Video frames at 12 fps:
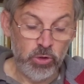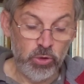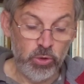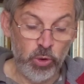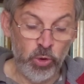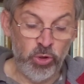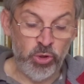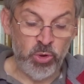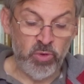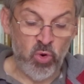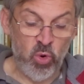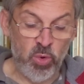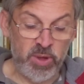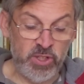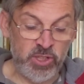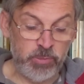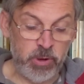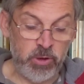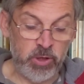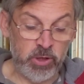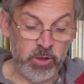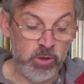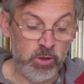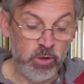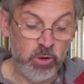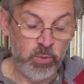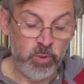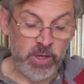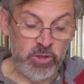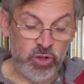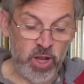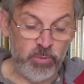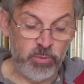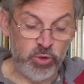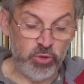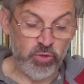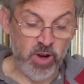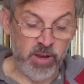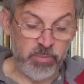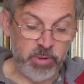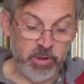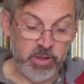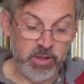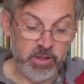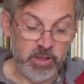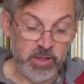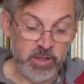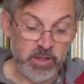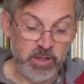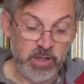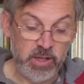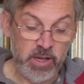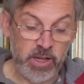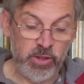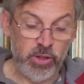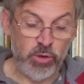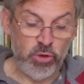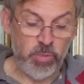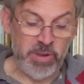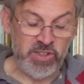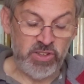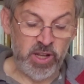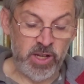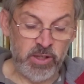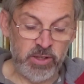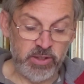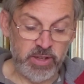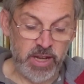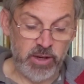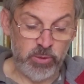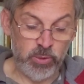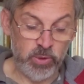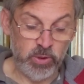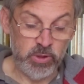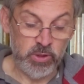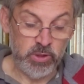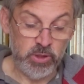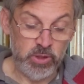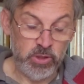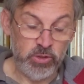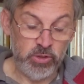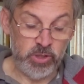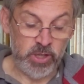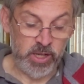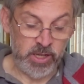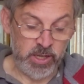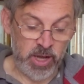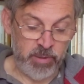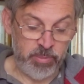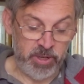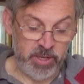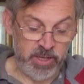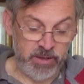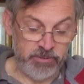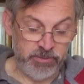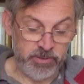Lord, you have always spoken when time was ripe, and though you be silent now, today I believe.